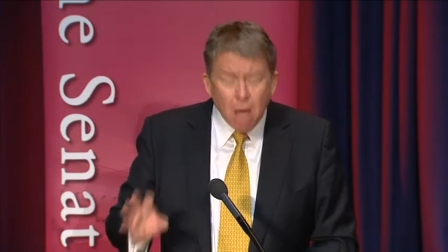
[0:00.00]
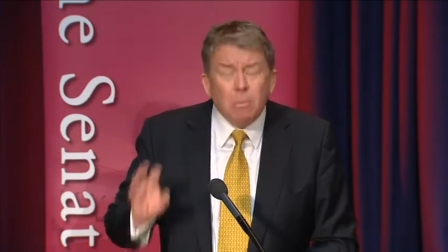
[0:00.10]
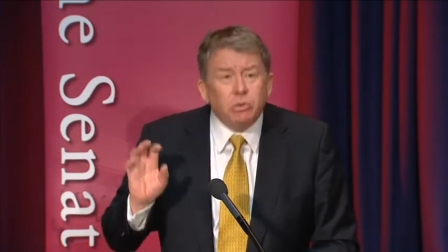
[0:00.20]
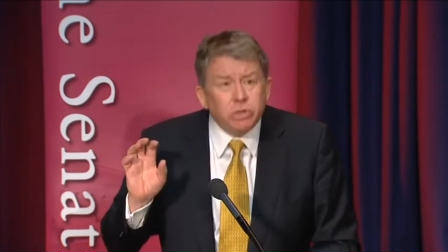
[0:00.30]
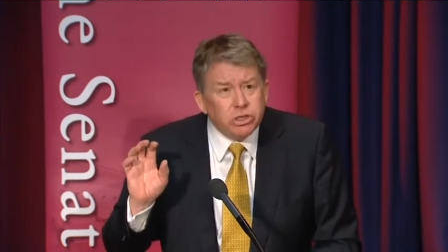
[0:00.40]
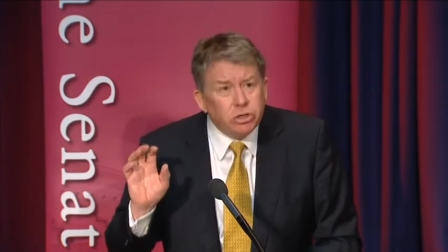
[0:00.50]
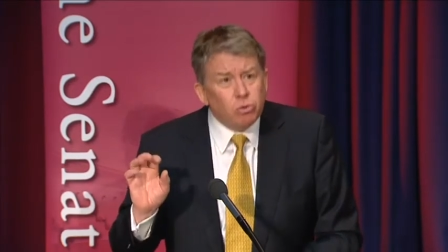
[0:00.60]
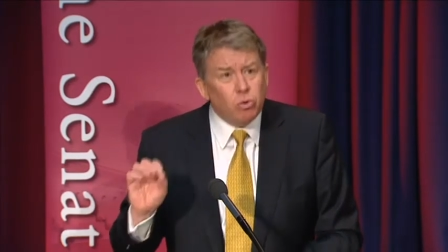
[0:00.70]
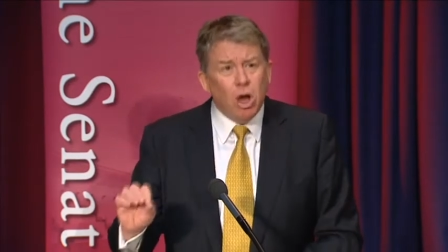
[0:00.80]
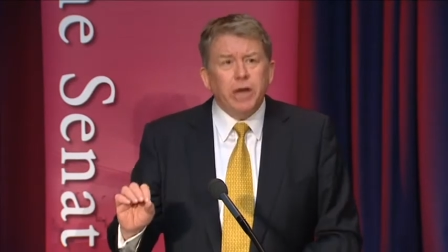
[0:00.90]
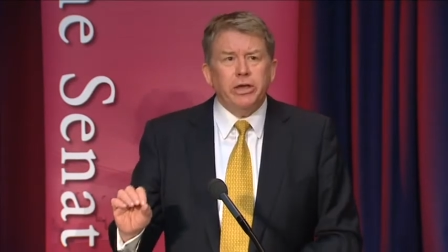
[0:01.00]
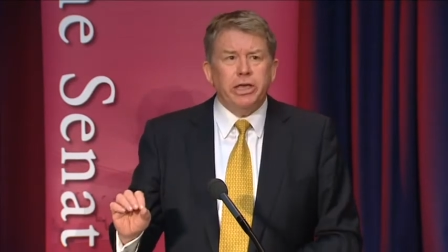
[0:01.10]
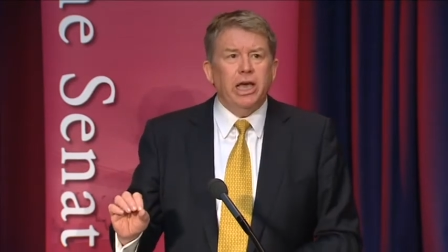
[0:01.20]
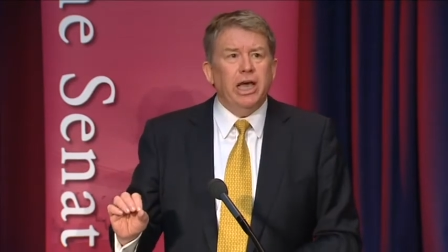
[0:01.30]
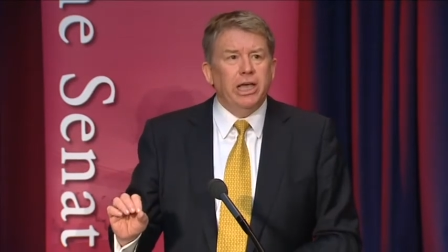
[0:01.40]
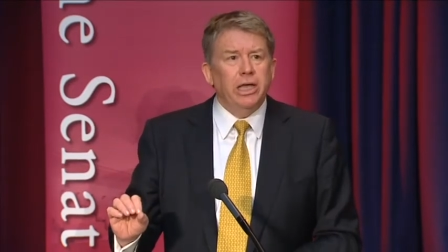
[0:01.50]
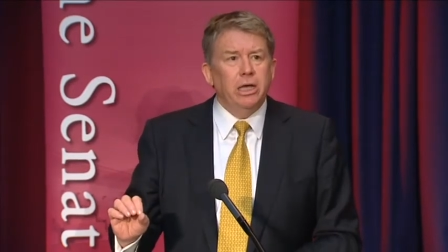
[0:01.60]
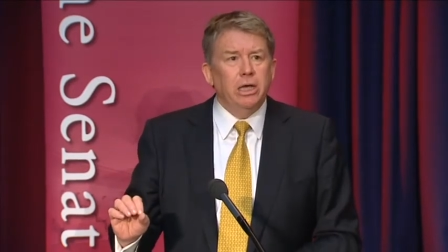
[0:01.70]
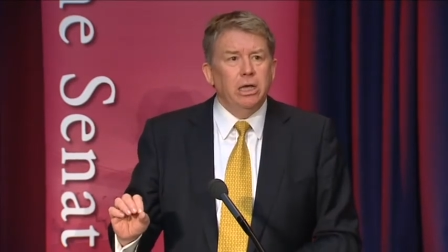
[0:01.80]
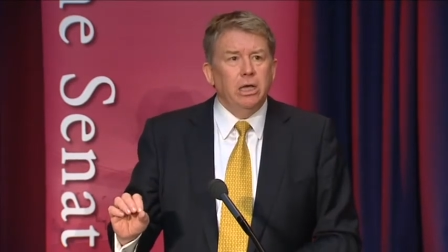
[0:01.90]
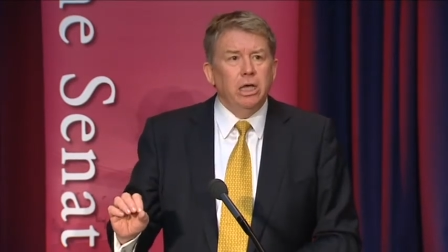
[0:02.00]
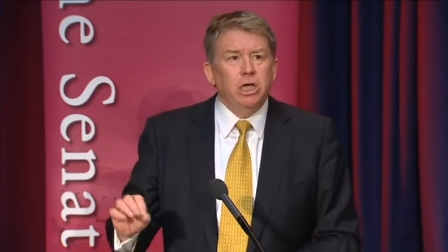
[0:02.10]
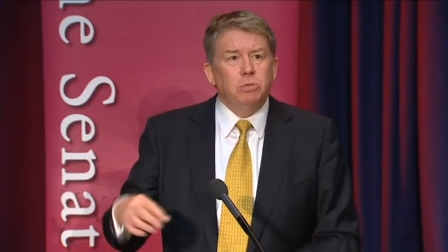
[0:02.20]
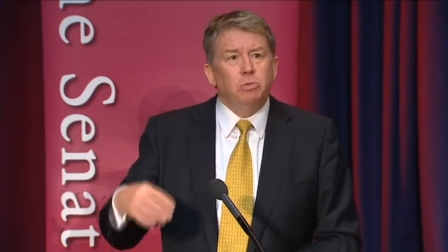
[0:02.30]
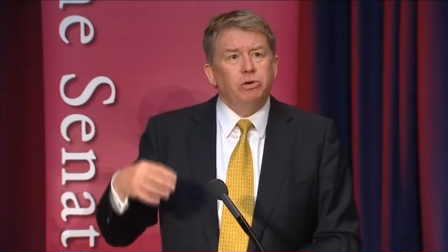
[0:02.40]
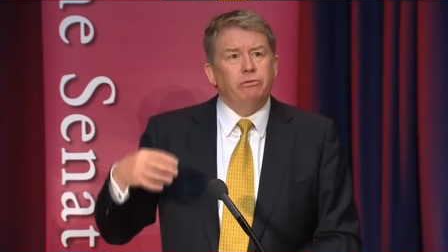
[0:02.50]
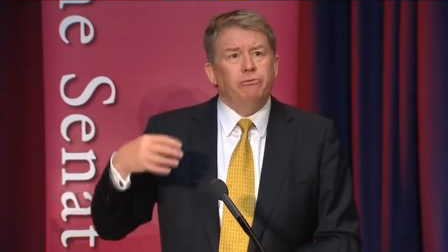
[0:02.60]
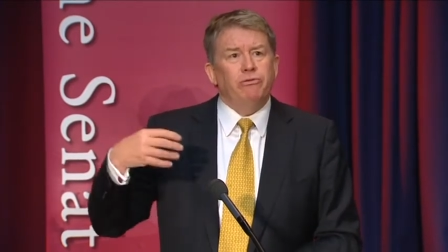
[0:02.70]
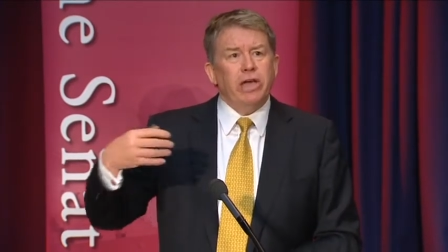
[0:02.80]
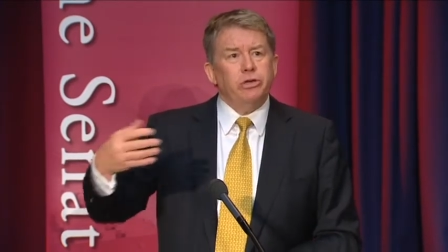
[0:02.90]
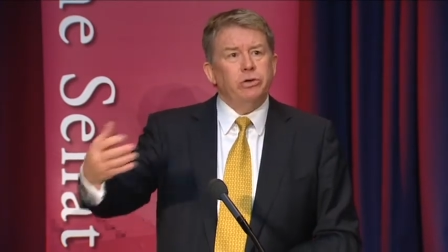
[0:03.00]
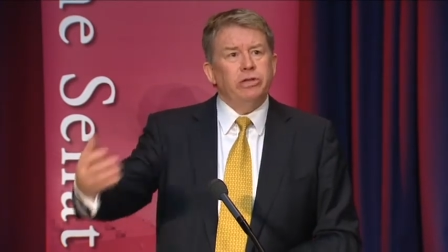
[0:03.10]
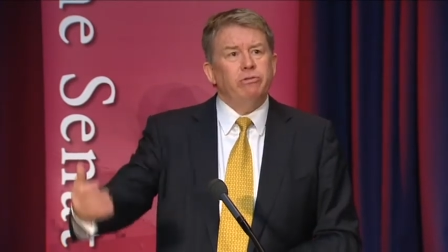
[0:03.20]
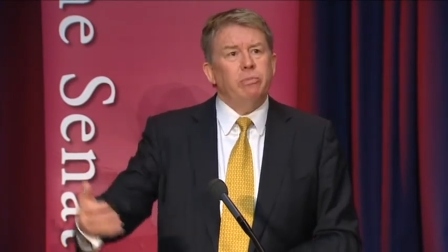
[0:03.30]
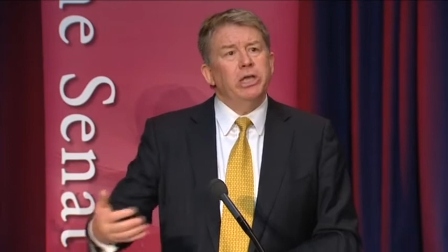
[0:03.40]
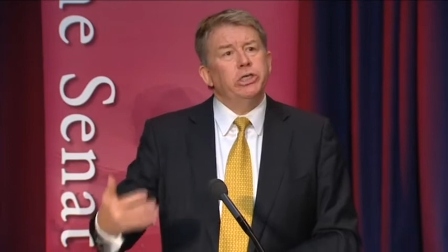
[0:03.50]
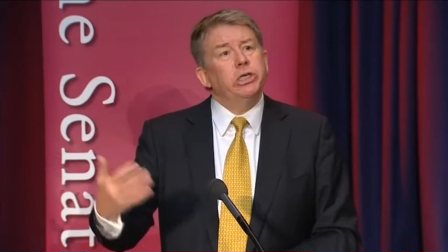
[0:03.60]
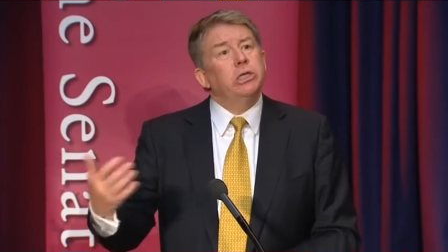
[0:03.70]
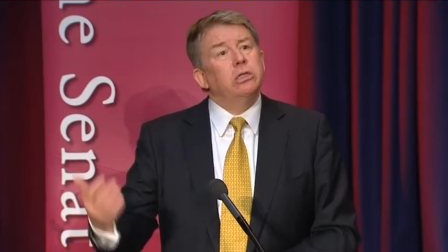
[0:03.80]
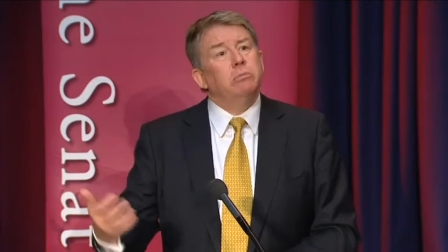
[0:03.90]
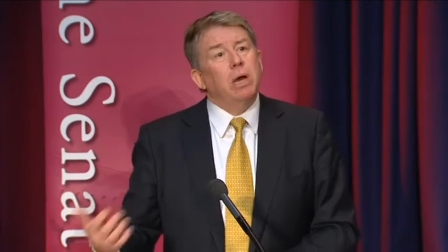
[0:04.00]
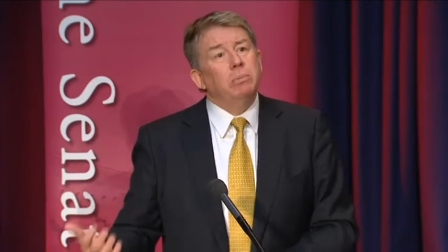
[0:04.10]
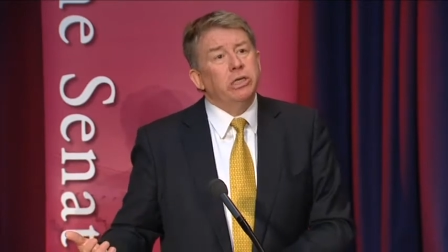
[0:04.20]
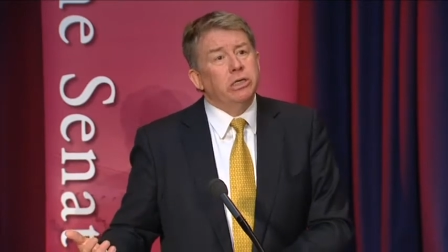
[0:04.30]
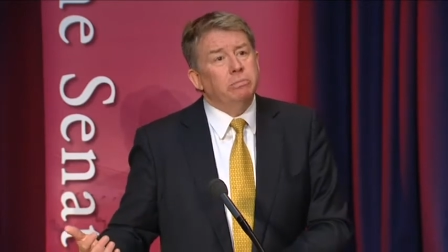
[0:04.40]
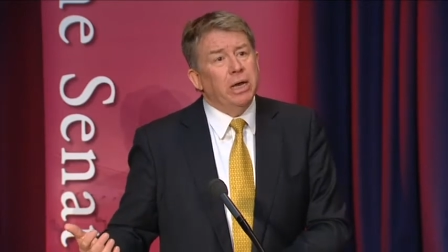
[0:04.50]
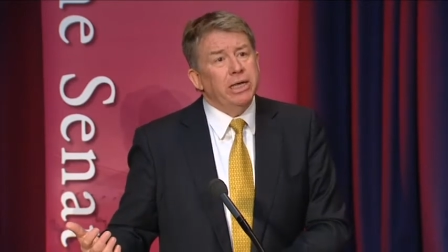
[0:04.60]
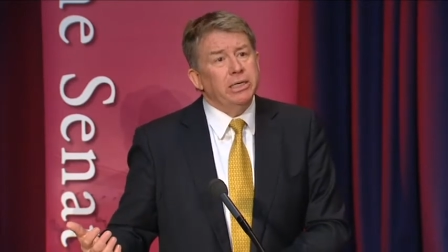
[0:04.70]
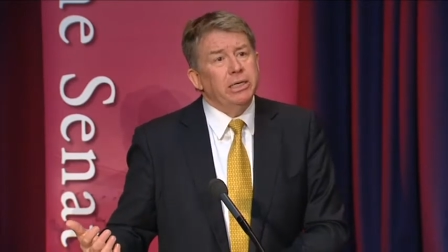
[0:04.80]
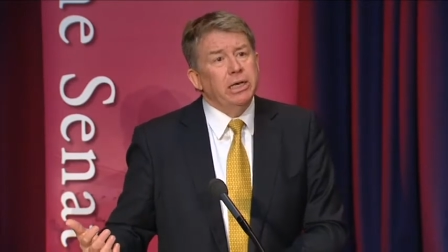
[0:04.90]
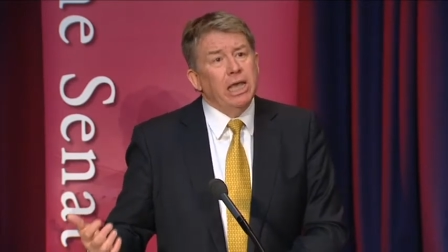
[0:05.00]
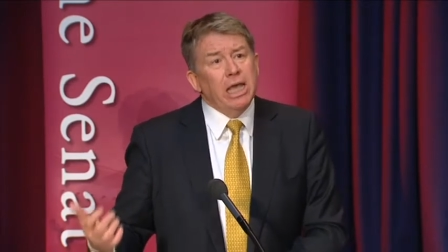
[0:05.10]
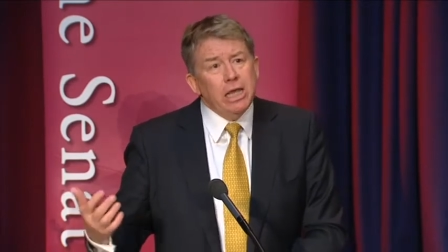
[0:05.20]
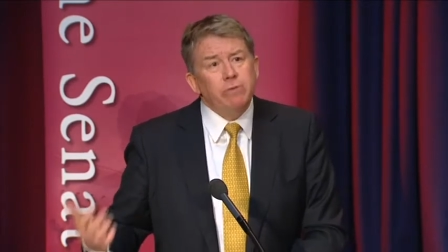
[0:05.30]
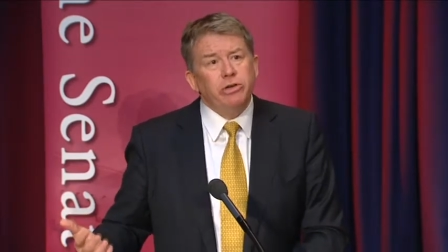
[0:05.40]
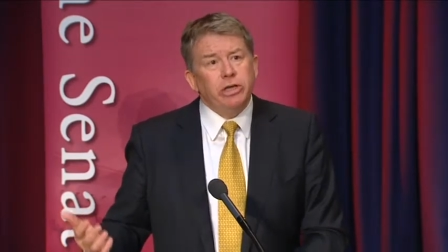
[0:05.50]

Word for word: But it was still quite okay to put factual information into the public debate even